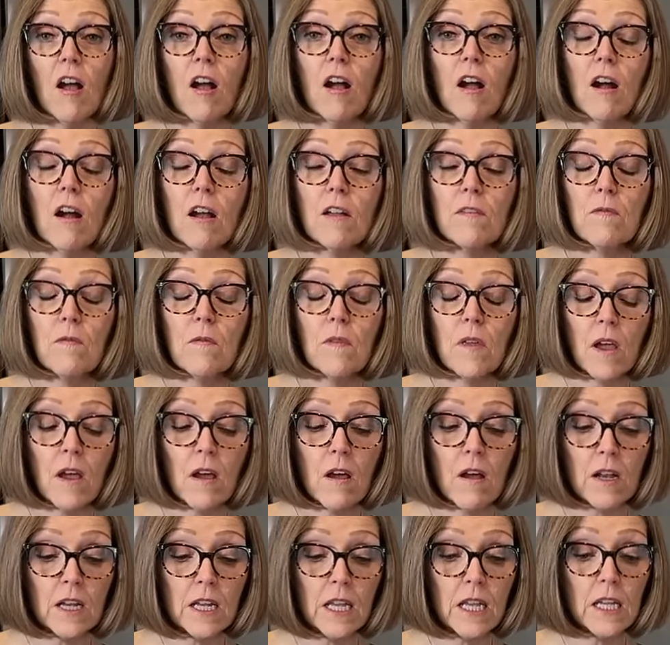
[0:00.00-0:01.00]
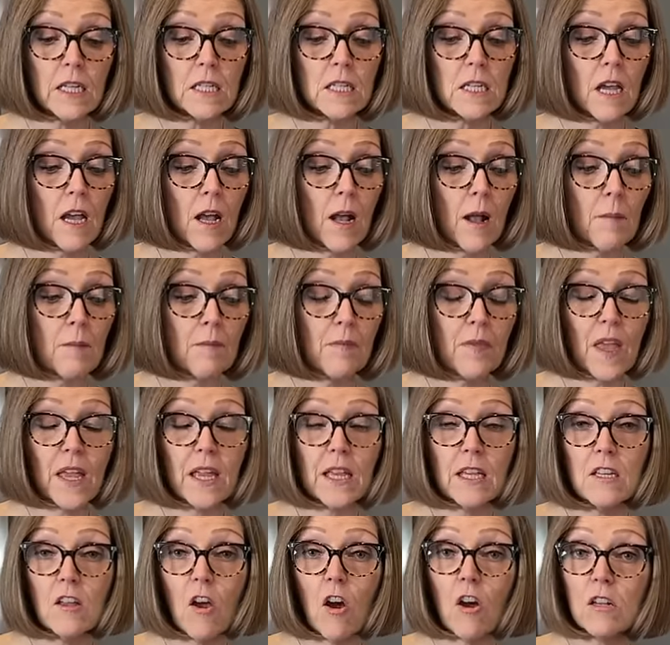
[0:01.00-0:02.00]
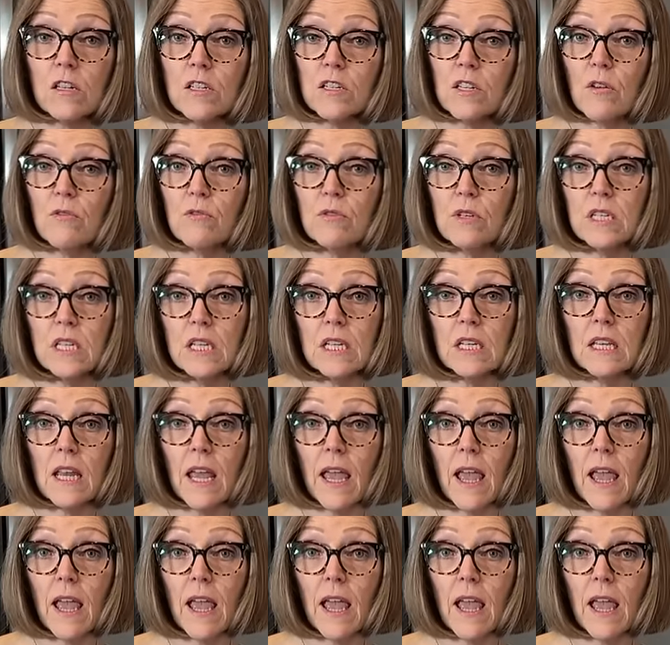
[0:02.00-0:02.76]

on it. They also did